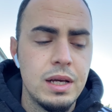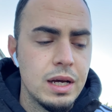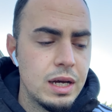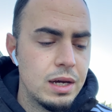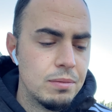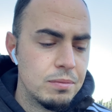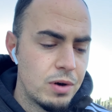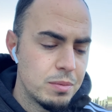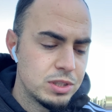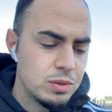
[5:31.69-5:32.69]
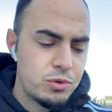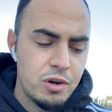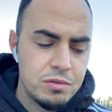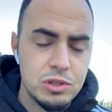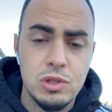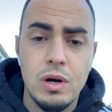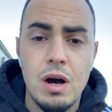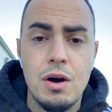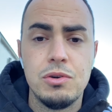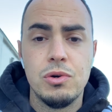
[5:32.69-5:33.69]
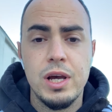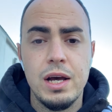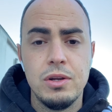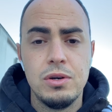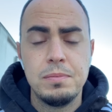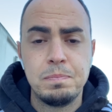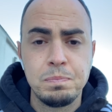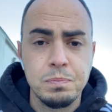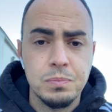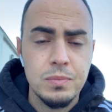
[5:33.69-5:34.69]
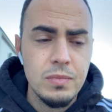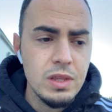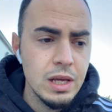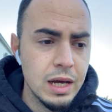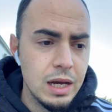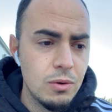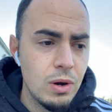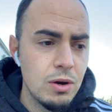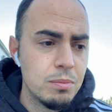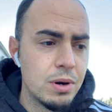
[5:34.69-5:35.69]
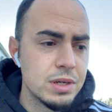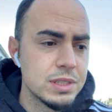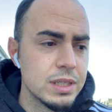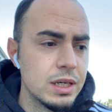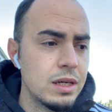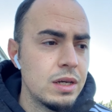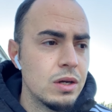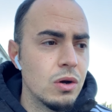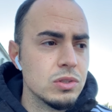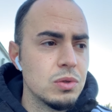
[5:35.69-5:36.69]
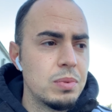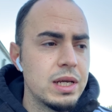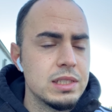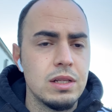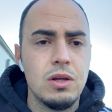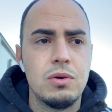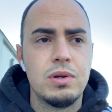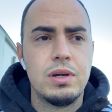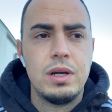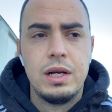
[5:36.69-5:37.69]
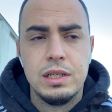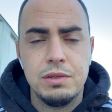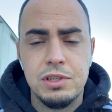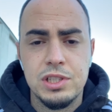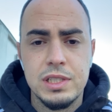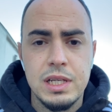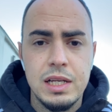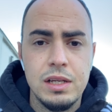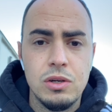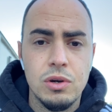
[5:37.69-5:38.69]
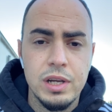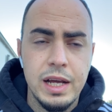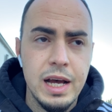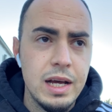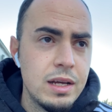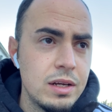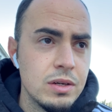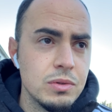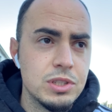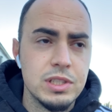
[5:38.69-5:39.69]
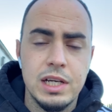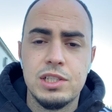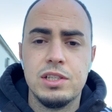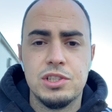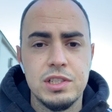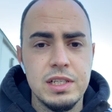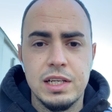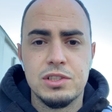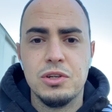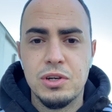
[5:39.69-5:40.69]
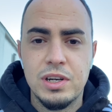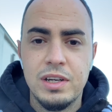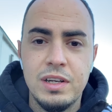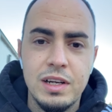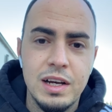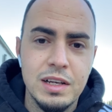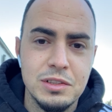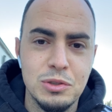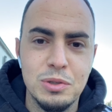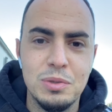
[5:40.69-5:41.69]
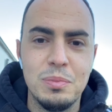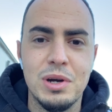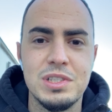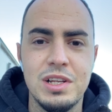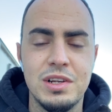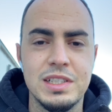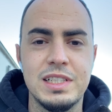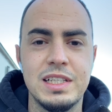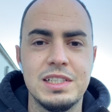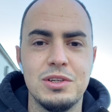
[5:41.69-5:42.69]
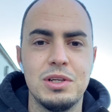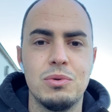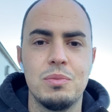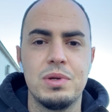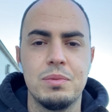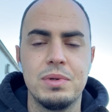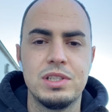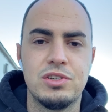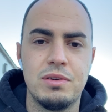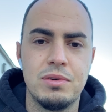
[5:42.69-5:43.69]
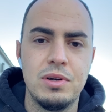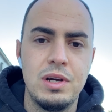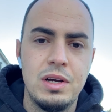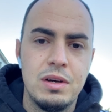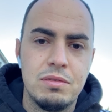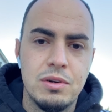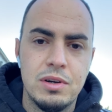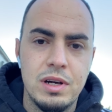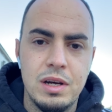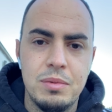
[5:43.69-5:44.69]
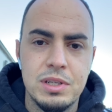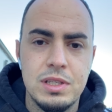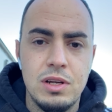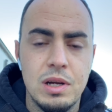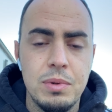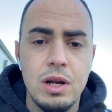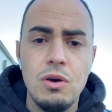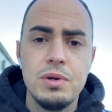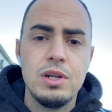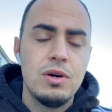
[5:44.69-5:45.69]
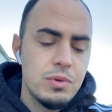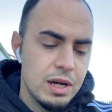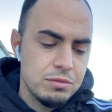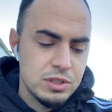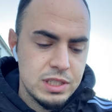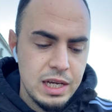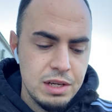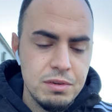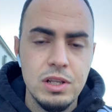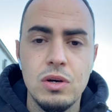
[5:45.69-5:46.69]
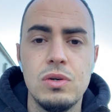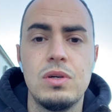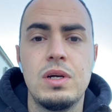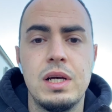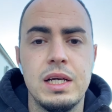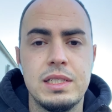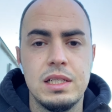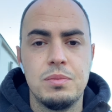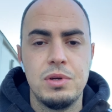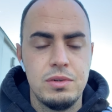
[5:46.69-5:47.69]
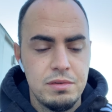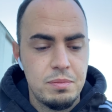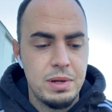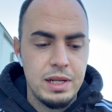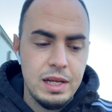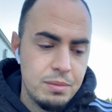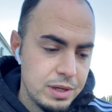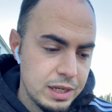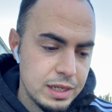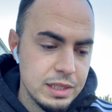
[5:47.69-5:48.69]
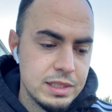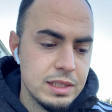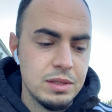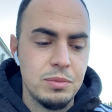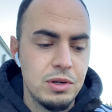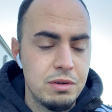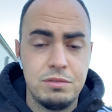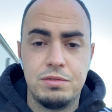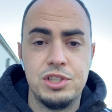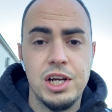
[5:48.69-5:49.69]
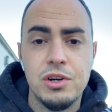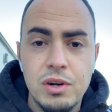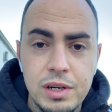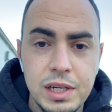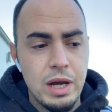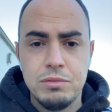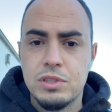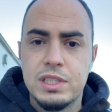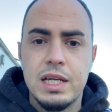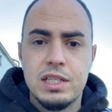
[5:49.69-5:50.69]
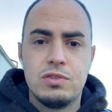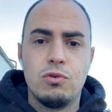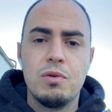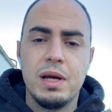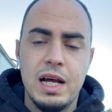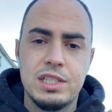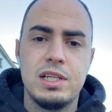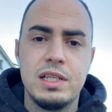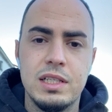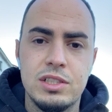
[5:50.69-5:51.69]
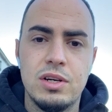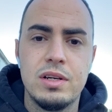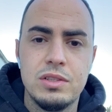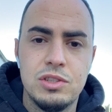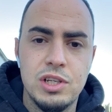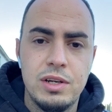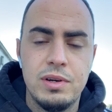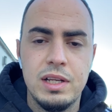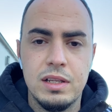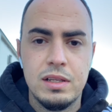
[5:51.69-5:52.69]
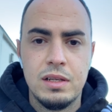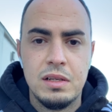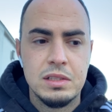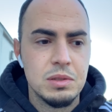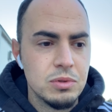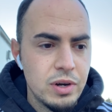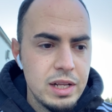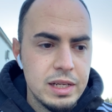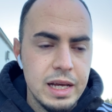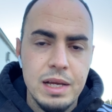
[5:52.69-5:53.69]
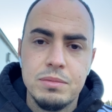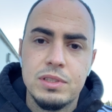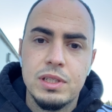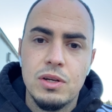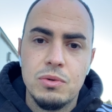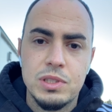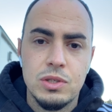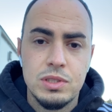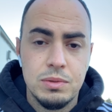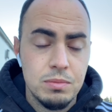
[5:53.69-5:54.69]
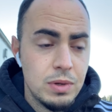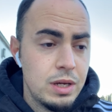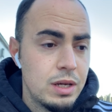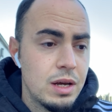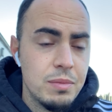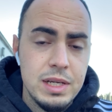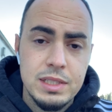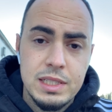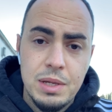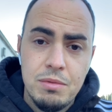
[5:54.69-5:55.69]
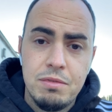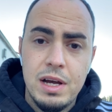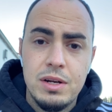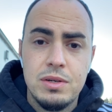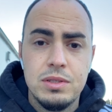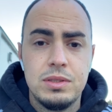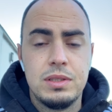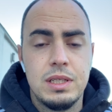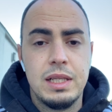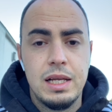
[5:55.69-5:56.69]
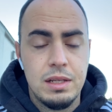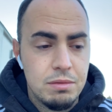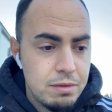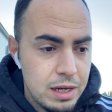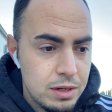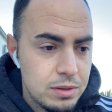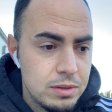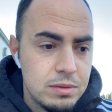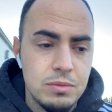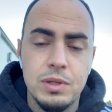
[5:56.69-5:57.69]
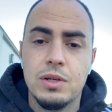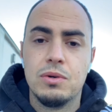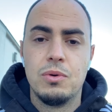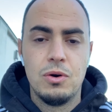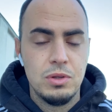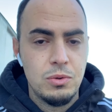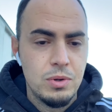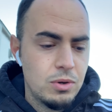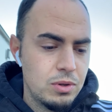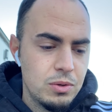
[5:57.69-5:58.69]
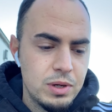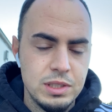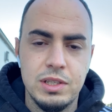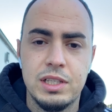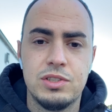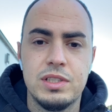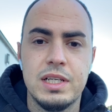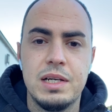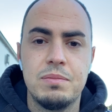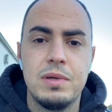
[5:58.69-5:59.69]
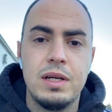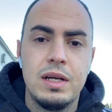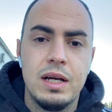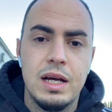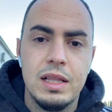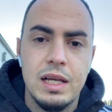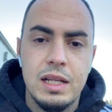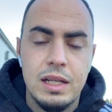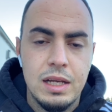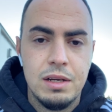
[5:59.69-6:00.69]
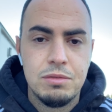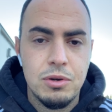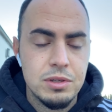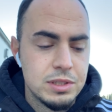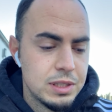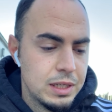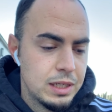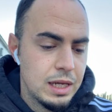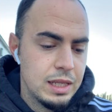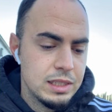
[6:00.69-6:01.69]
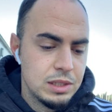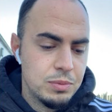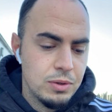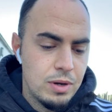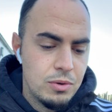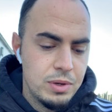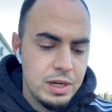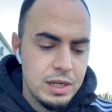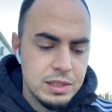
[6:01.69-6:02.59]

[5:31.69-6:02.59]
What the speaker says: Real Madrid travels to Alcoyano, while Barça also plays a lower division side in Cornellà, which is actually just next door to Barcelona city, so there won't be a big trouble for Barcelona. But all in all, we have to say, even though it's in the middle of a pandemic, it's in the middle of January, we have to say this format actually is starting to generate some great games. You know, we saw some amazing semifinals, then the final, you know, all the way to extra time, and then of course Athletic Bilbao winning it.